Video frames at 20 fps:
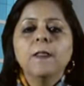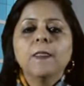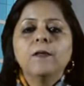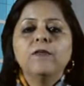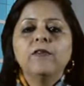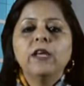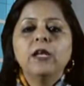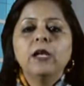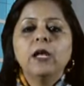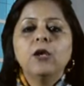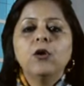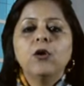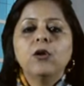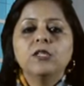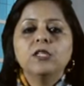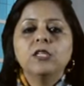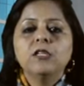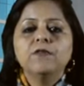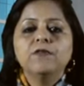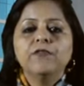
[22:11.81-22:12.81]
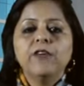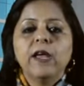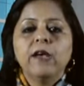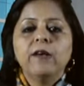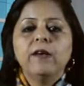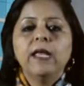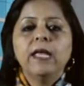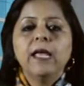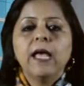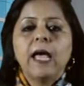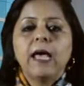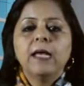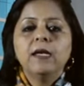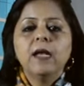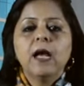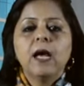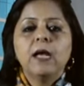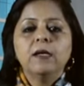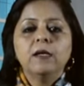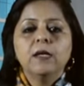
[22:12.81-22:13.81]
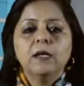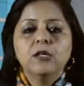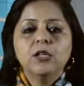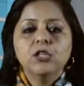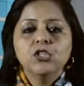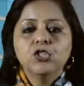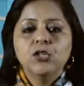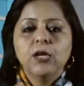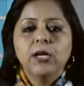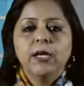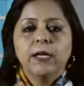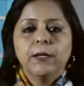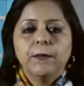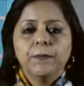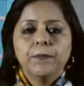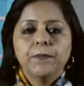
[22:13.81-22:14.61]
were allotted fairly and unconditionally.